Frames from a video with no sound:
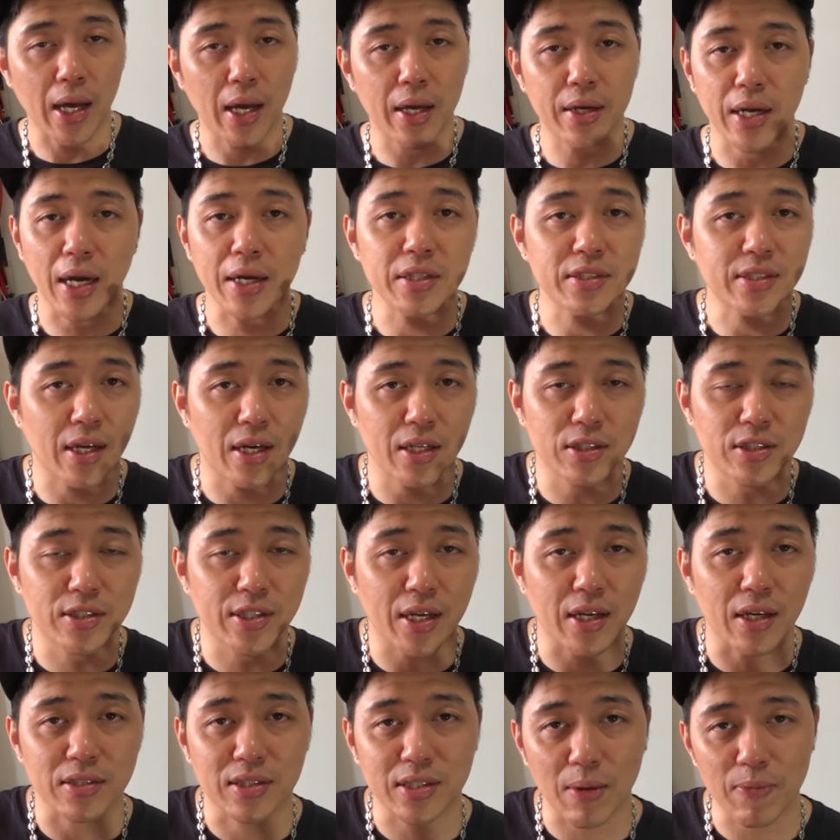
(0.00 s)
And I decided to
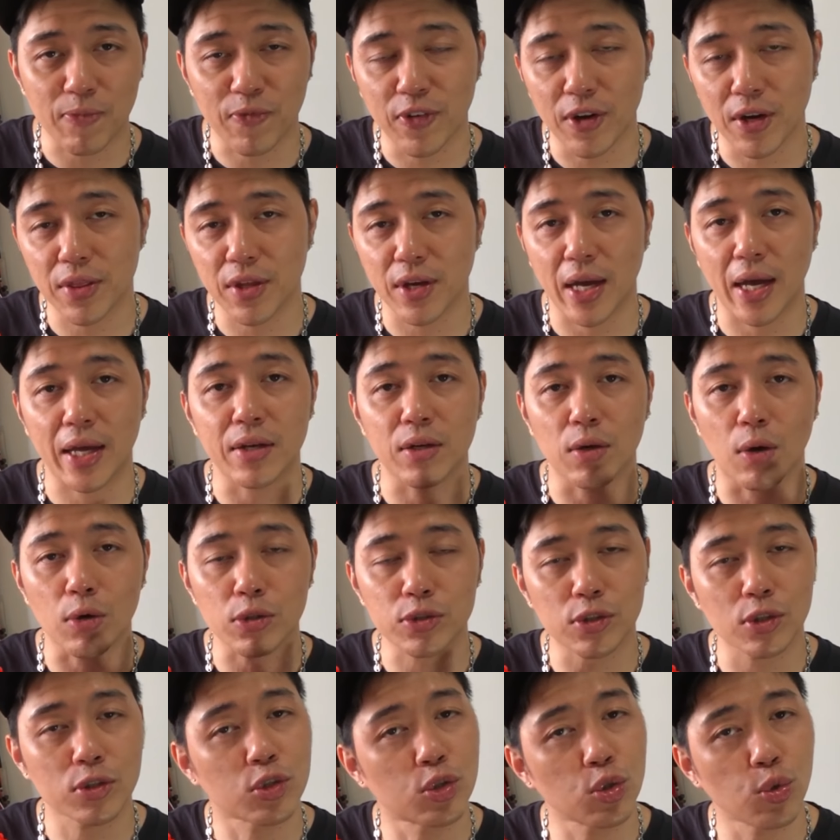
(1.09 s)
take it a step further and
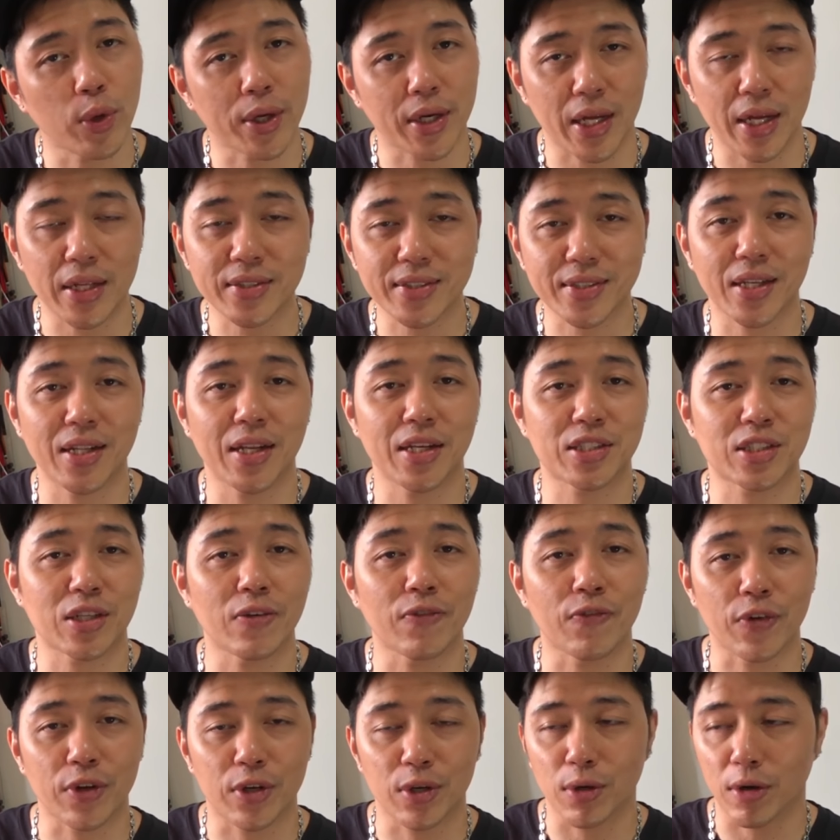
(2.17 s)
also do an
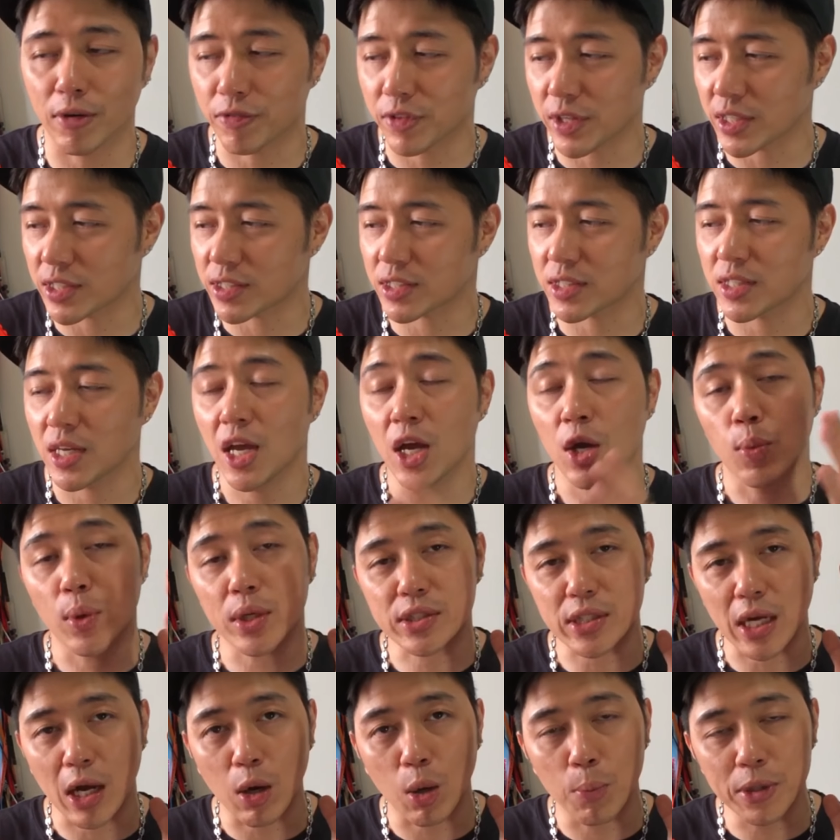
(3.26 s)
installation video of this,
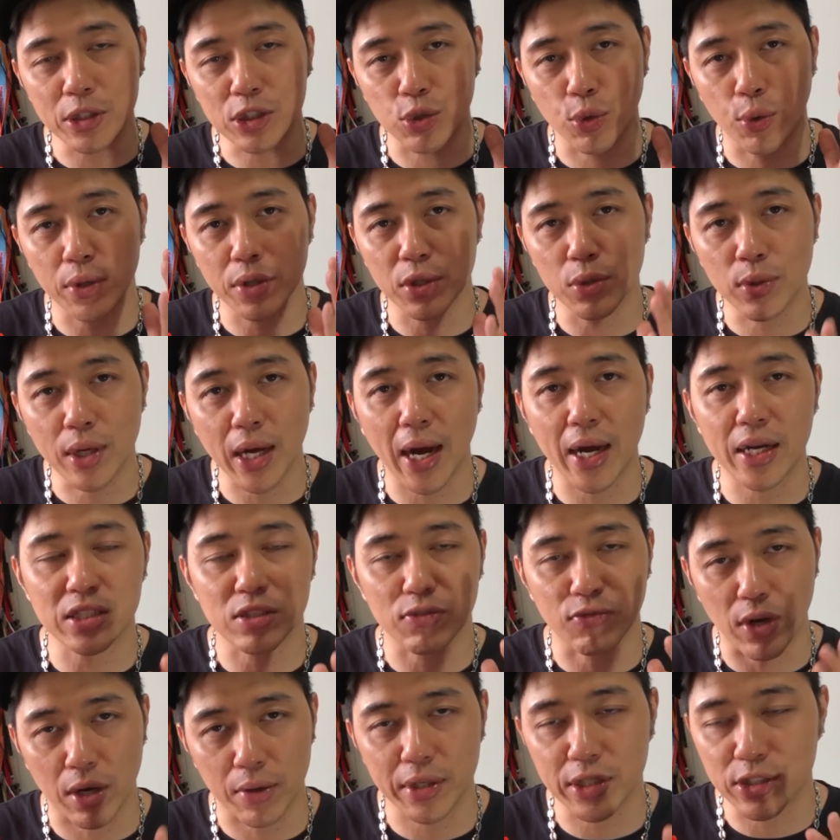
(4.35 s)
which I will be showing you guys
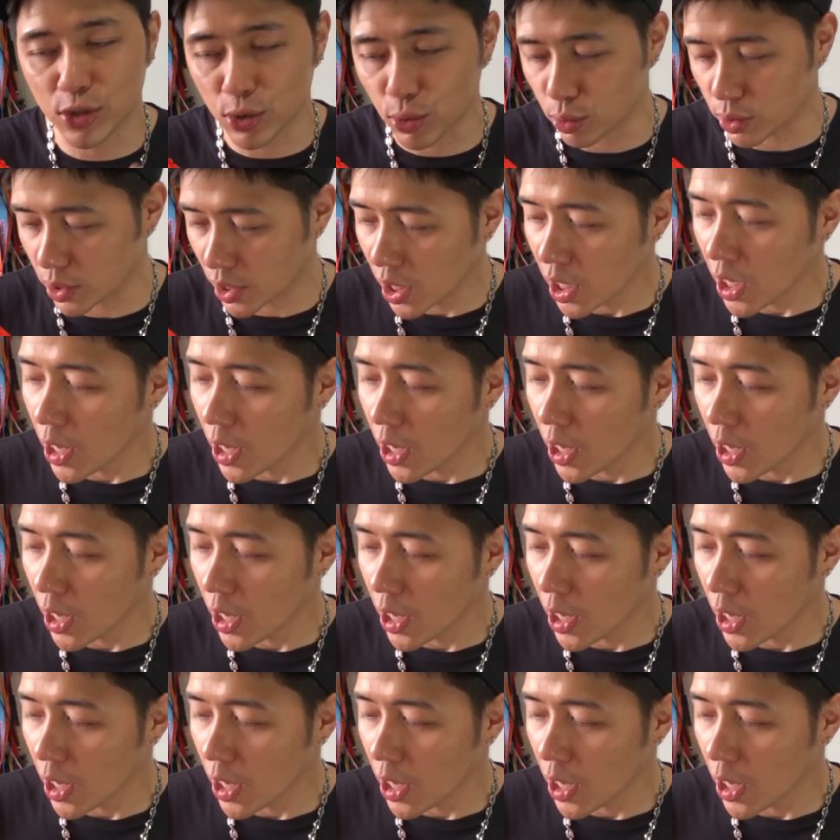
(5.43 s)
very soon.